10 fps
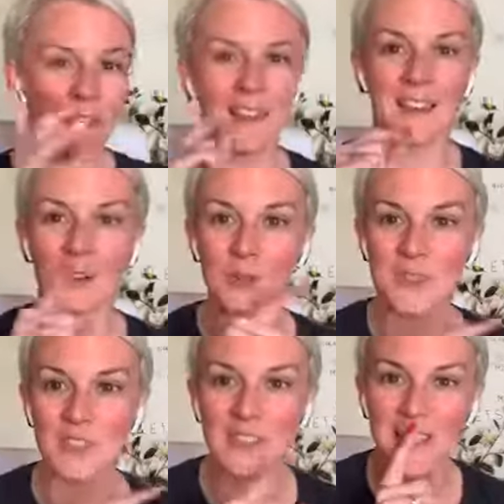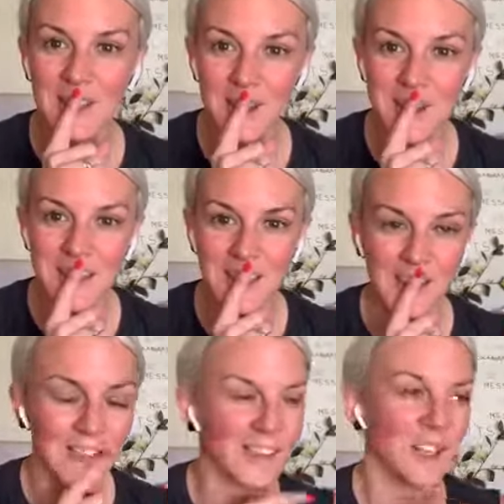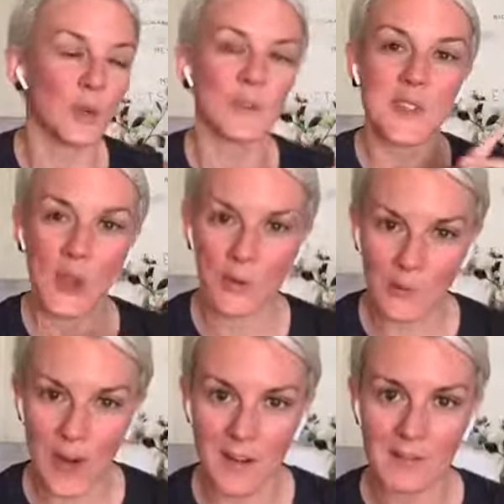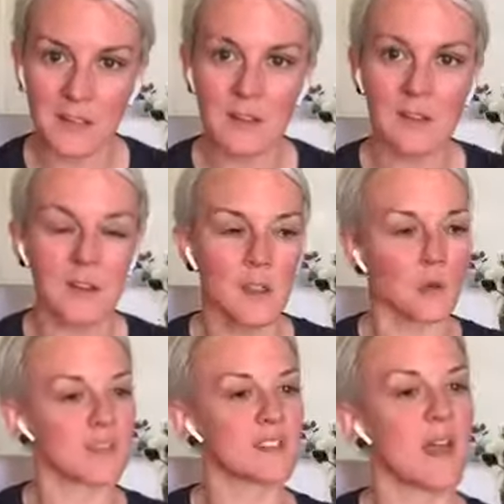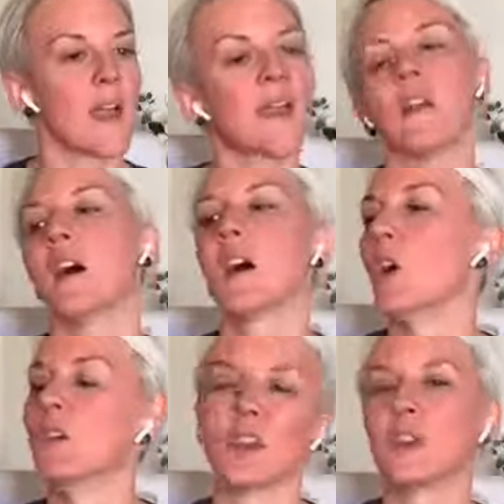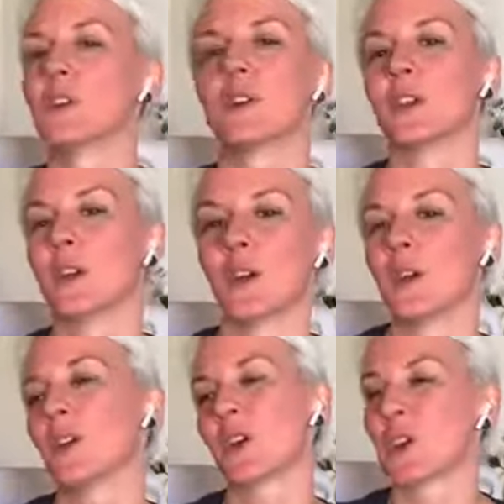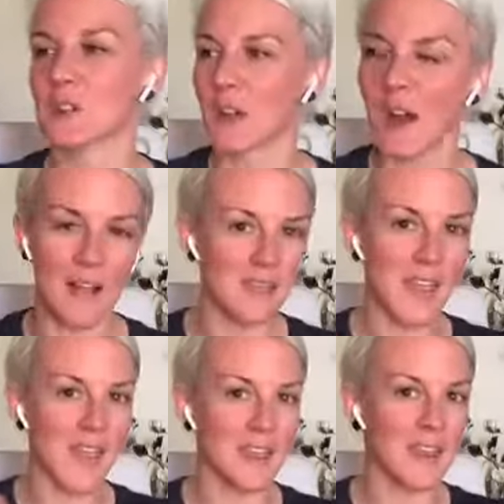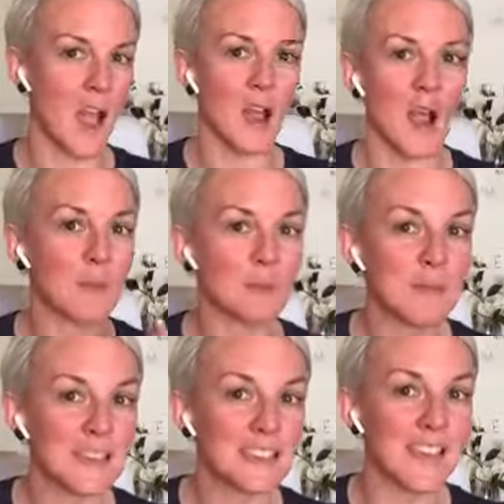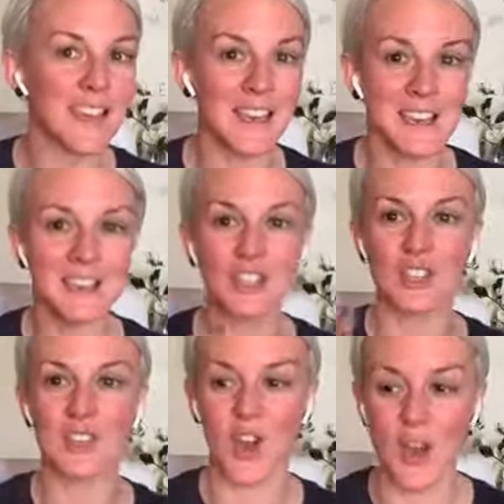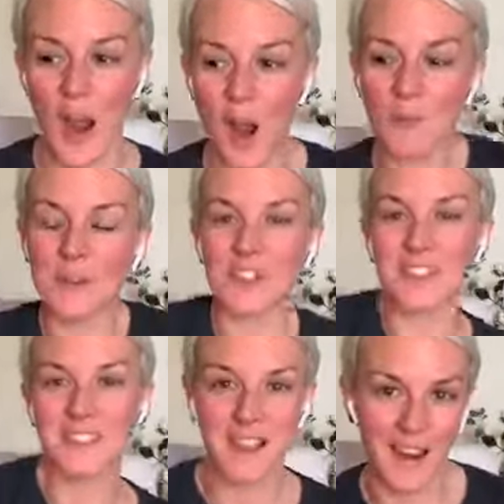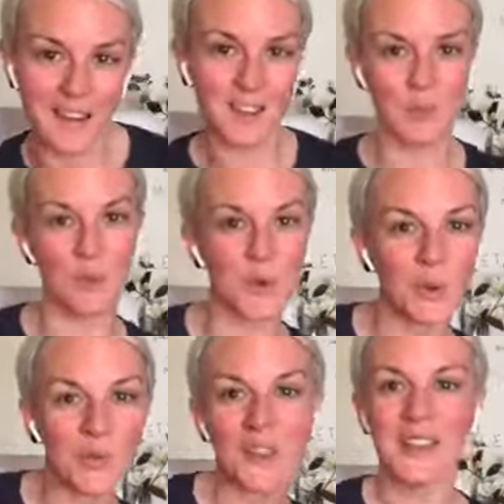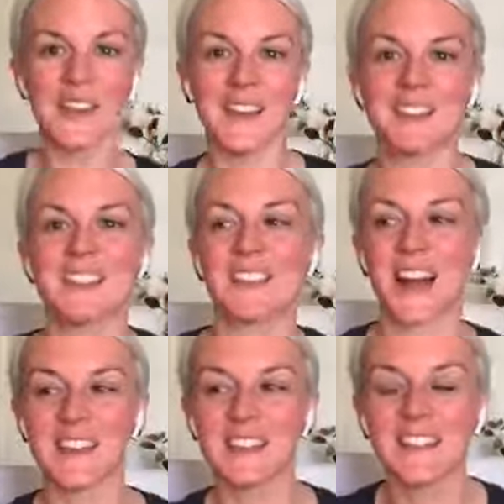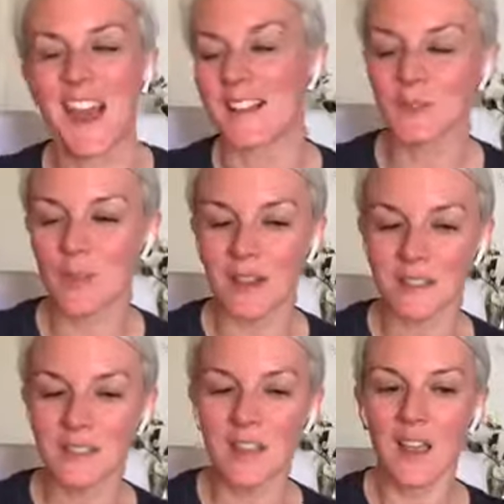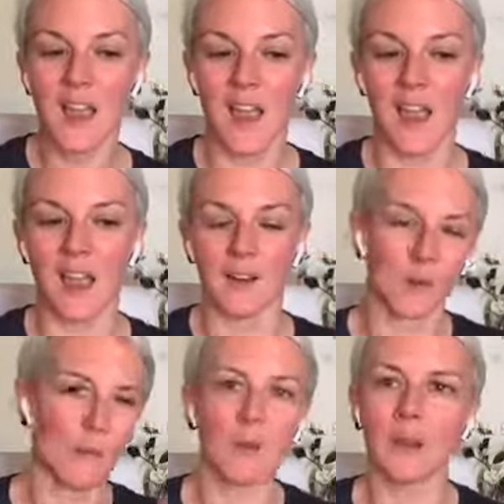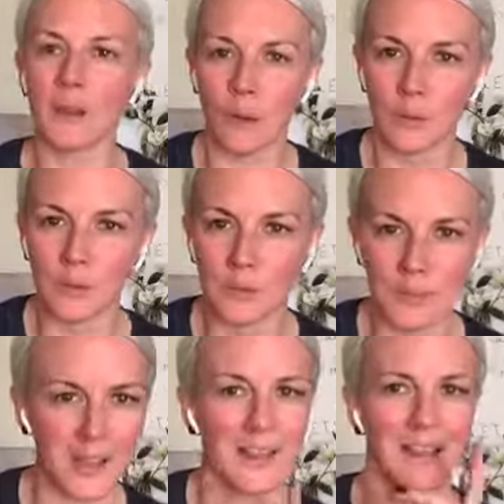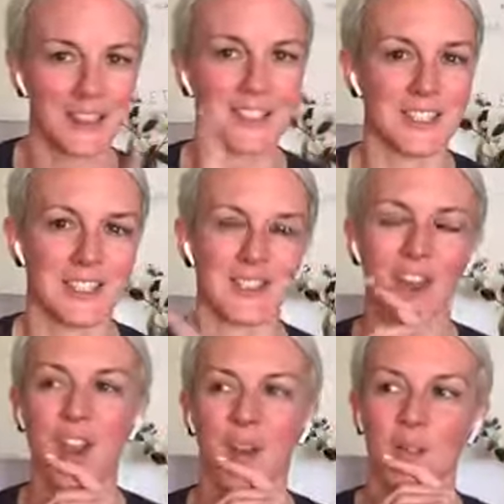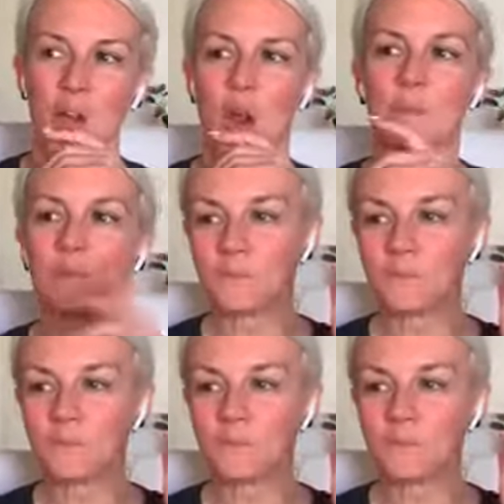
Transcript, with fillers: Now, what was really interesting was her friend was like, oh, no, no, no, no, no, I'm not going to do it. And then a couple of minutes in, she's gotten up and she's starting to move and she's starting to dance with us. And we all looked like it. I actually said to her, I've gone,